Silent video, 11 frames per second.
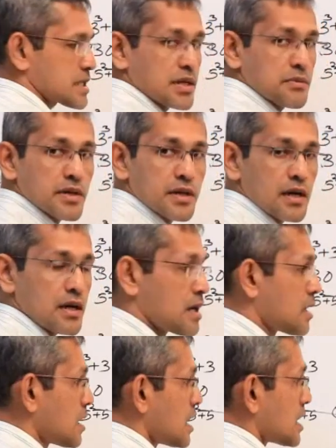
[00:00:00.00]
number
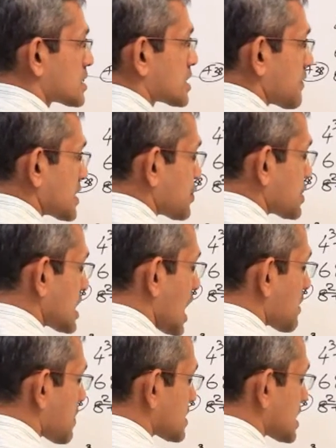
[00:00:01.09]
here, it's
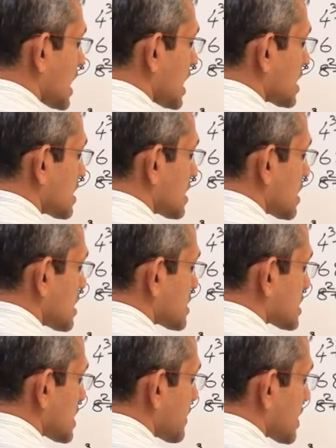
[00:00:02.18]
729 plus 9,
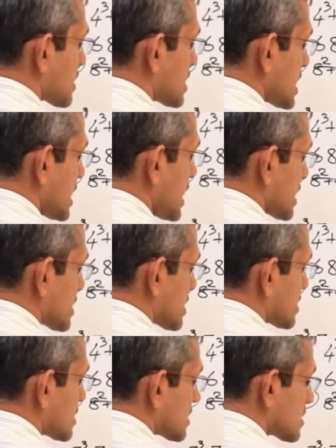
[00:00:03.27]
738.
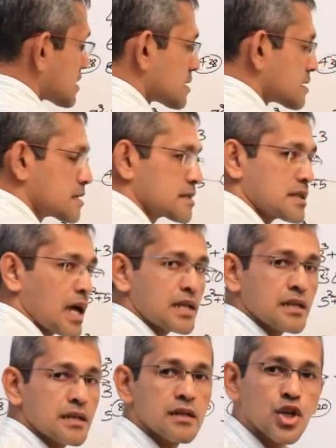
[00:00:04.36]
See
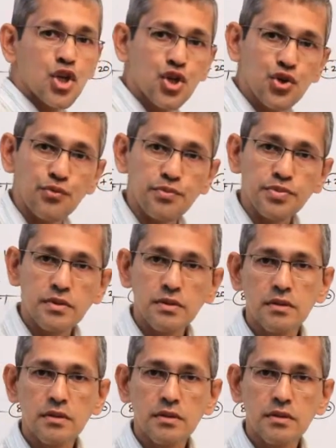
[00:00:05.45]
that? Cubes.